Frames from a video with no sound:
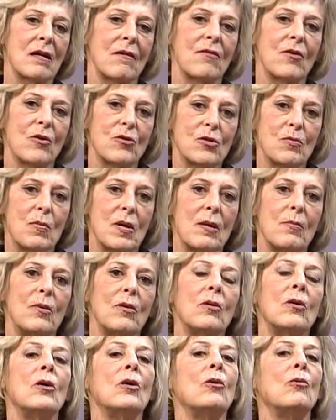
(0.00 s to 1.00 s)
of those
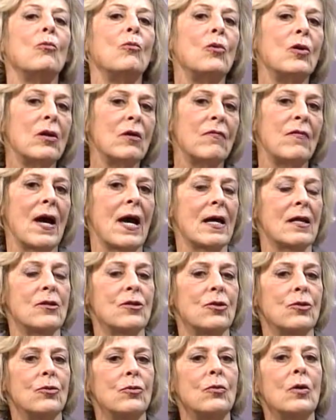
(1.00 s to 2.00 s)
people would have had
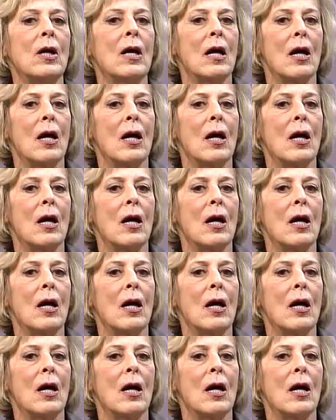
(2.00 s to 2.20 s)
to